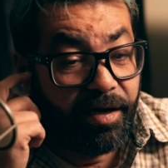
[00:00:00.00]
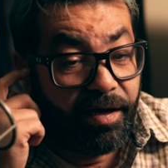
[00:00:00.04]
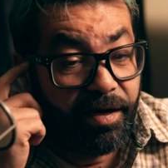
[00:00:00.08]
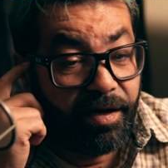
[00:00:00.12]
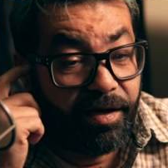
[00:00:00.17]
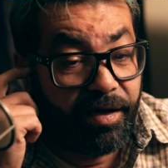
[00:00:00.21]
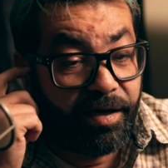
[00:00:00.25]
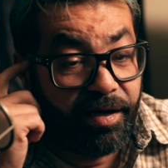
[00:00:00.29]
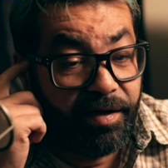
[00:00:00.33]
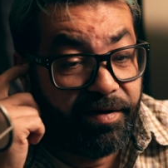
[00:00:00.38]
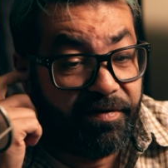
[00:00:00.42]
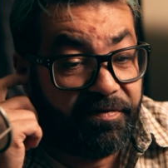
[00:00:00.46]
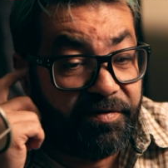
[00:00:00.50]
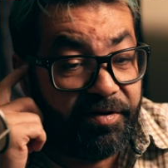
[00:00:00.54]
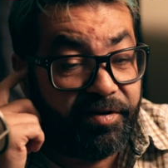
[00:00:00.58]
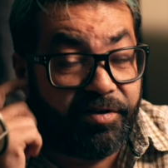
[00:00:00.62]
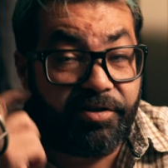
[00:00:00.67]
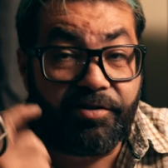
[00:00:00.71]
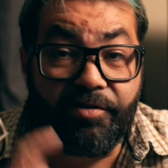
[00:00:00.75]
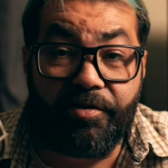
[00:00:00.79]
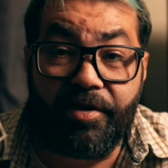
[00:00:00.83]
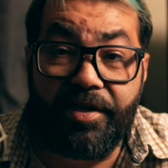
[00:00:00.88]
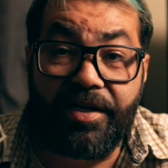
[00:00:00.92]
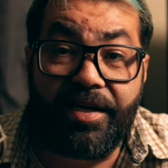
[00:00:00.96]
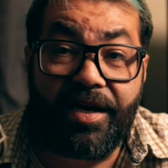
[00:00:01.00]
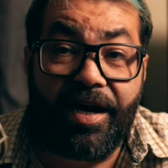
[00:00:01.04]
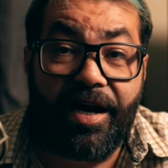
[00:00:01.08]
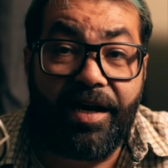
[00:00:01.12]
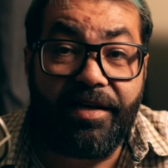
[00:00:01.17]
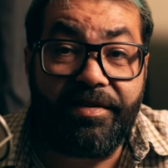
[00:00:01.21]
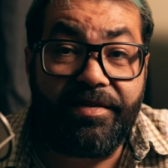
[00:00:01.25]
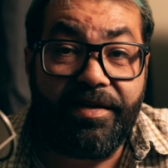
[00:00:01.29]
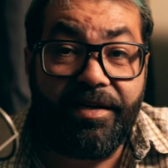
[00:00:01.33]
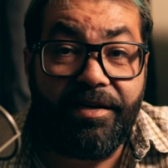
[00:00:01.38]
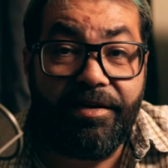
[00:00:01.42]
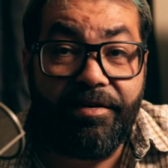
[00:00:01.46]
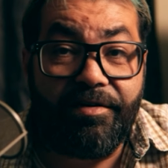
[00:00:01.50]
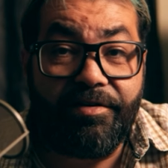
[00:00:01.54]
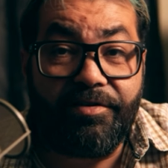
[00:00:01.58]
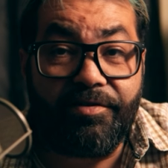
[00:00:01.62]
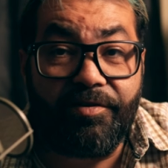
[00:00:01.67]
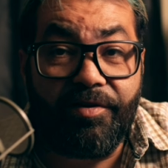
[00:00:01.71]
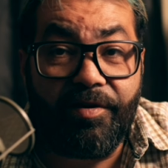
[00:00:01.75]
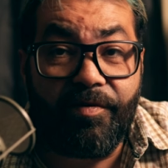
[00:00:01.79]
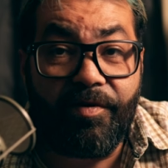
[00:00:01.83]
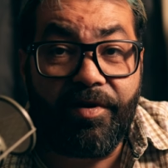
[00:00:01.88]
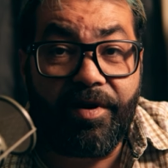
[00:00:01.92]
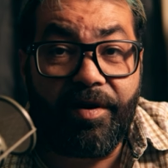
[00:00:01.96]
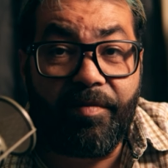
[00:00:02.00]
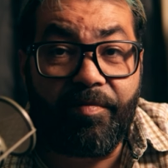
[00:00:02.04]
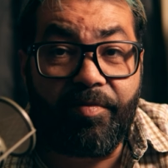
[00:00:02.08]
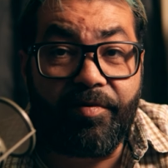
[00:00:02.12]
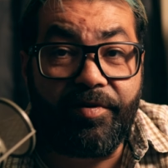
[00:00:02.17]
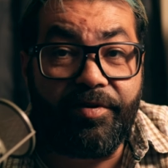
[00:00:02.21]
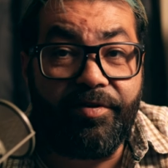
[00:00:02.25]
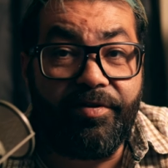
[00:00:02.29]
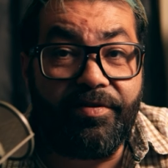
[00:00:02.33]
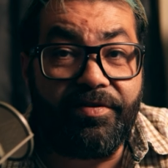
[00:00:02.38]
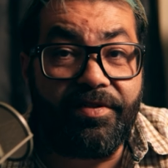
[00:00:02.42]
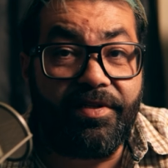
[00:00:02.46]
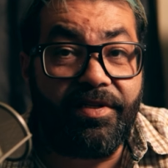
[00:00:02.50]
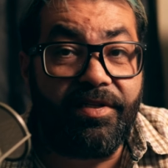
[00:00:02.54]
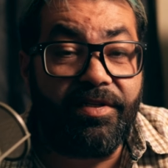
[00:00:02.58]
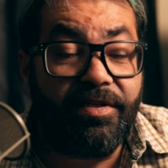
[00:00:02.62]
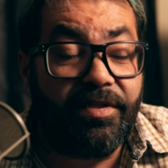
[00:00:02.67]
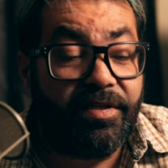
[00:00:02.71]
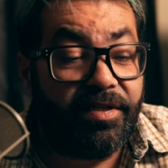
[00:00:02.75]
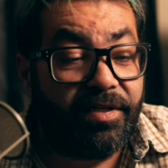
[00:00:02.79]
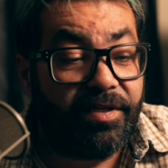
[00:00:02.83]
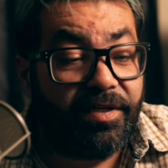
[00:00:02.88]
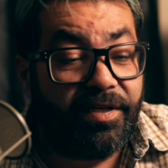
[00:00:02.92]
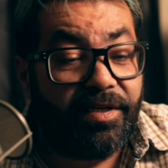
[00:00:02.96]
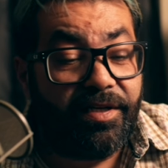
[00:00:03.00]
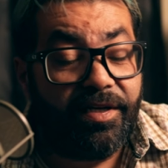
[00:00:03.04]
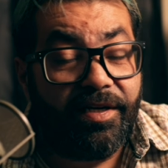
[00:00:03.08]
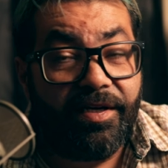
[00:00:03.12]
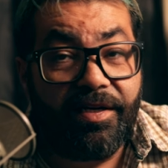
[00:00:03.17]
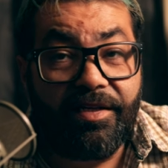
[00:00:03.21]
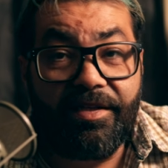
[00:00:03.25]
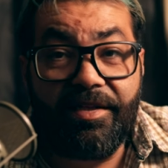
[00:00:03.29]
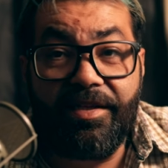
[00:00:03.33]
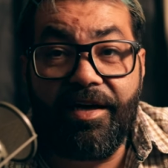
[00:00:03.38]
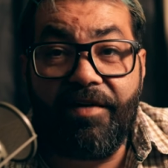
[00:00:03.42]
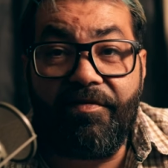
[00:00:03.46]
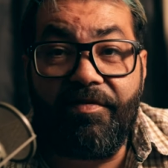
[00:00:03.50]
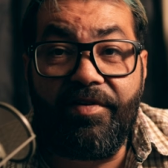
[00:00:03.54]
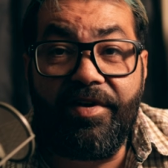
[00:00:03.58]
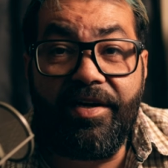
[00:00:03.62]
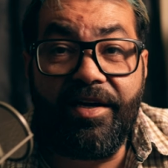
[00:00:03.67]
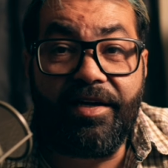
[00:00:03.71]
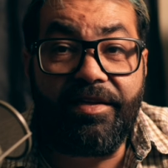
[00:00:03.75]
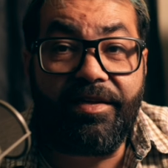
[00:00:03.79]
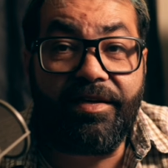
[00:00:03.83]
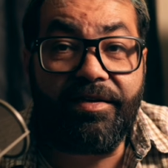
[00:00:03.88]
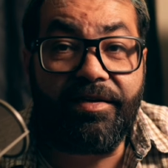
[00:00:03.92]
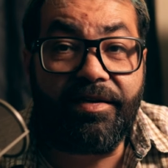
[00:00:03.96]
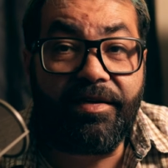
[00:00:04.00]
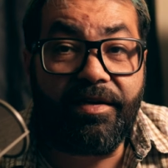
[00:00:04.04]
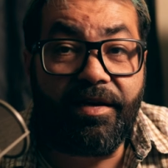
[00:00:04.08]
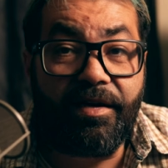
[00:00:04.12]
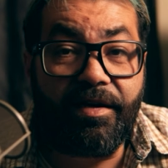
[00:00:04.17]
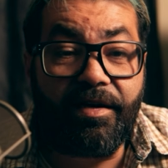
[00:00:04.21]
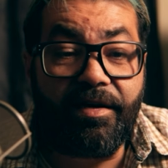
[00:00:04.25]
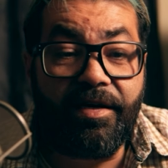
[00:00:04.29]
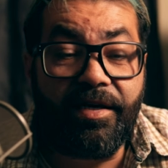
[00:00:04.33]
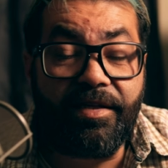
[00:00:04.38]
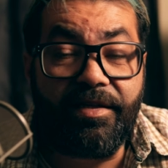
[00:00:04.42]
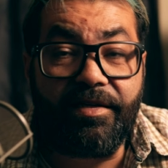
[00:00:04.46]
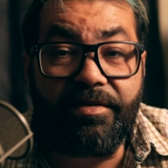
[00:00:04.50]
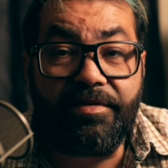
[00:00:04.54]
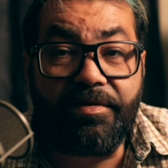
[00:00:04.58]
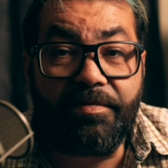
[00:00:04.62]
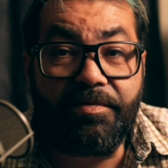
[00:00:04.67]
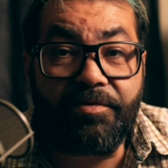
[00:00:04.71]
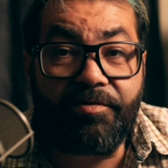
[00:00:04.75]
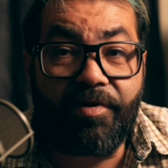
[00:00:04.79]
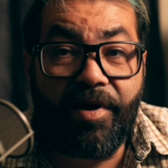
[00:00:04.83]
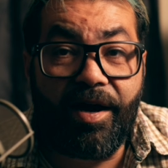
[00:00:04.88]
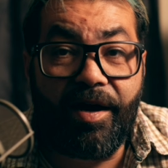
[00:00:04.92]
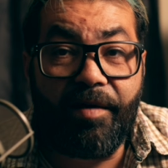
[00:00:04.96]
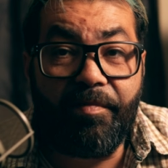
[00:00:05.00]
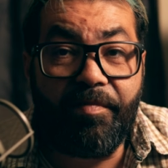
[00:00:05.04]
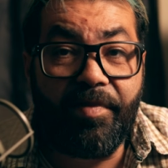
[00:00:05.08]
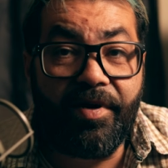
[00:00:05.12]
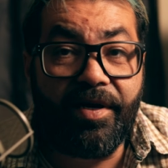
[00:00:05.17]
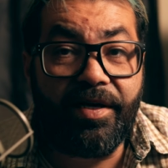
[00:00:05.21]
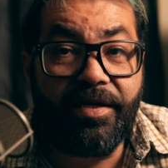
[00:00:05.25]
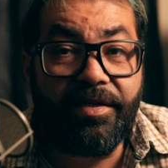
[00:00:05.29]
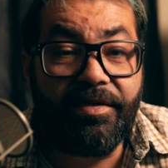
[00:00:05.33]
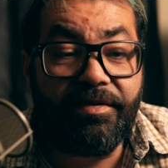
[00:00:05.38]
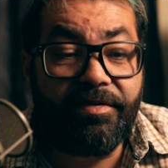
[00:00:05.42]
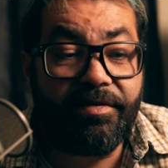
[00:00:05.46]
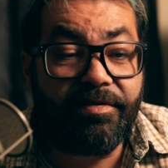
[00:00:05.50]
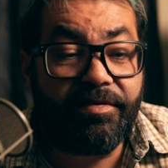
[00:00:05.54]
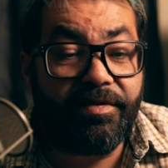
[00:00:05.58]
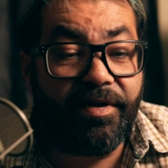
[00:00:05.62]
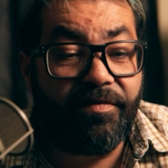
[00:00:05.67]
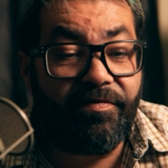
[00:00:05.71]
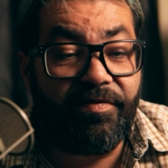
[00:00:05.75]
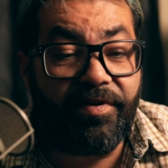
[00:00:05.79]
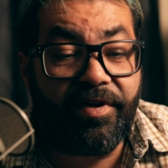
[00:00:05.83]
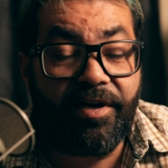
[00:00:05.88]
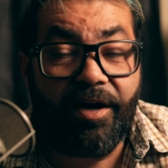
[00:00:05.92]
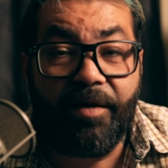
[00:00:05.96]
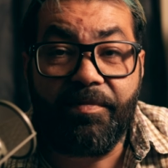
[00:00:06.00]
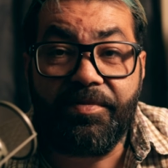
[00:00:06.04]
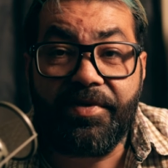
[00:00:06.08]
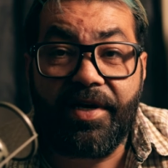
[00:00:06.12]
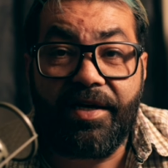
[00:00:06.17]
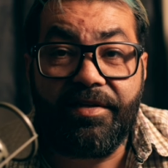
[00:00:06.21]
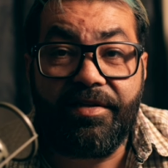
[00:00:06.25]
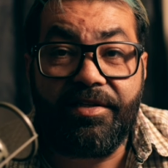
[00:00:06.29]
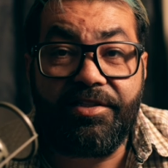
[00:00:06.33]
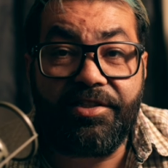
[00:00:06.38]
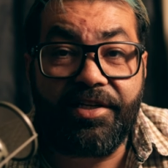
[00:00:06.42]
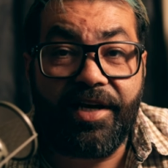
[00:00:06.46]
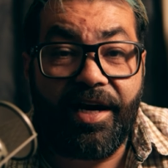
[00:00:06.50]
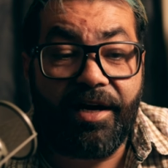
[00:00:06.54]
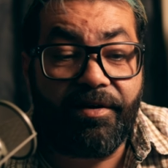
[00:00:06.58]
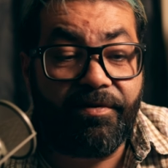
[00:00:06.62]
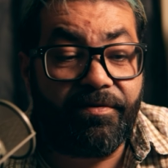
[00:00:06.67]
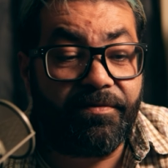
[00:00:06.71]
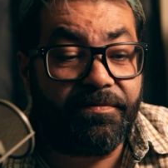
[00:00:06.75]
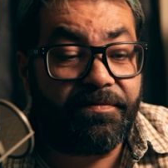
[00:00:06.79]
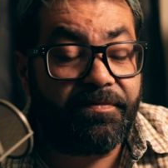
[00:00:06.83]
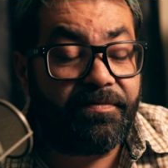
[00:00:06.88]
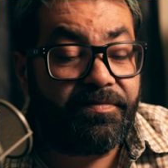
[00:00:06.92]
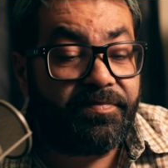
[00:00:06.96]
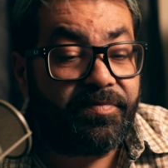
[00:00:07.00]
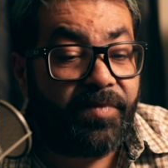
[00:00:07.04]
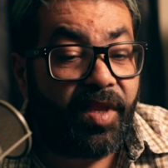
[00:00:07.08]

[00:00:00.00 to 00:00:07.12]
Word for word: If you enjoy the content, you enjoy what I'm producing, definitely hit the subscribe button. Definitely helps out the channel.